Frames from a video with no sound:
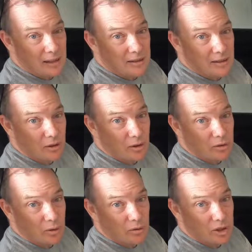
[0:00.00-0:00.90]
it's just got a
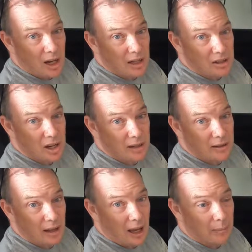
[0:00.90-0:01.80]
trickle charge
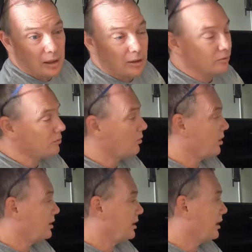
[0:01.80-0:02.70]
happening
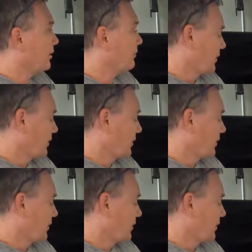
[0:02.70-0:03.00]
right now.